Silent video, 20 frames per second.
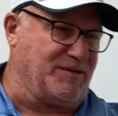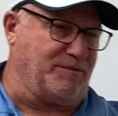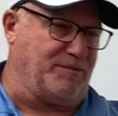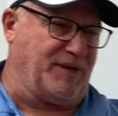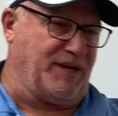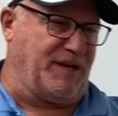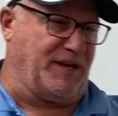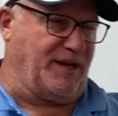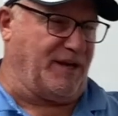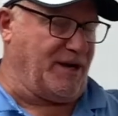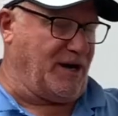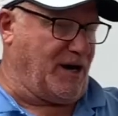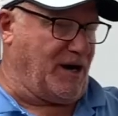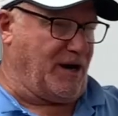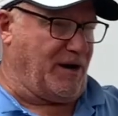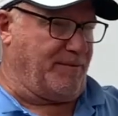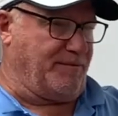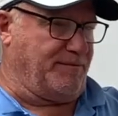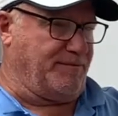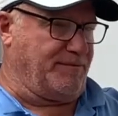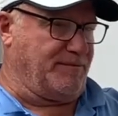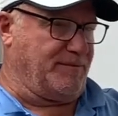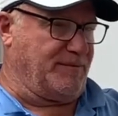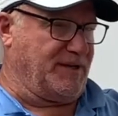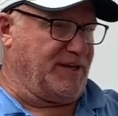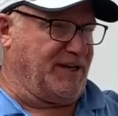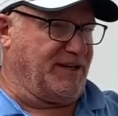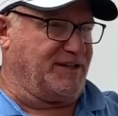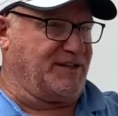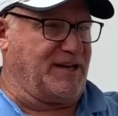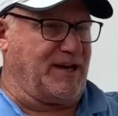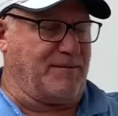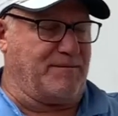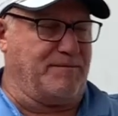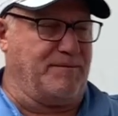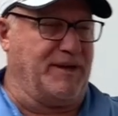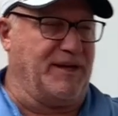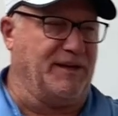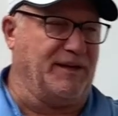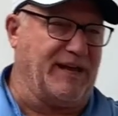be
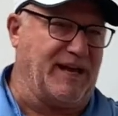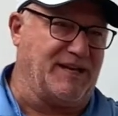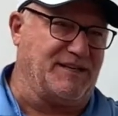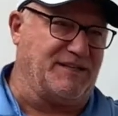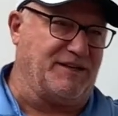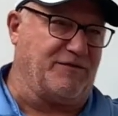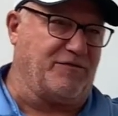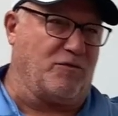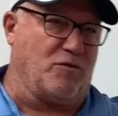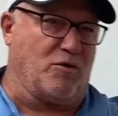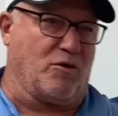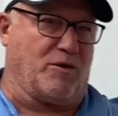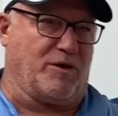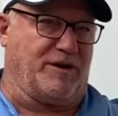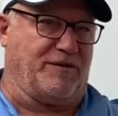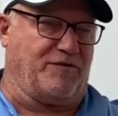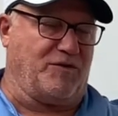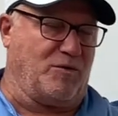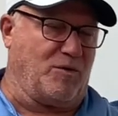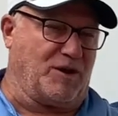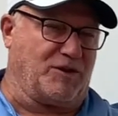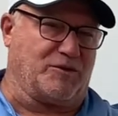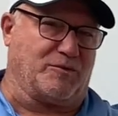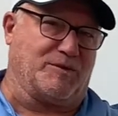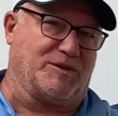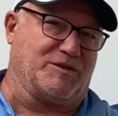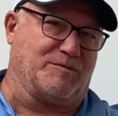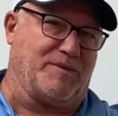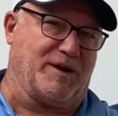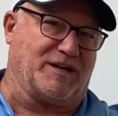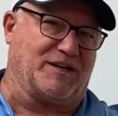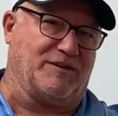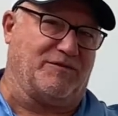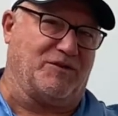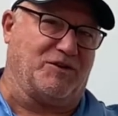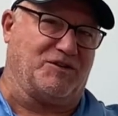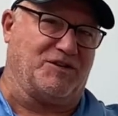a lazy forward. If you want the respect of your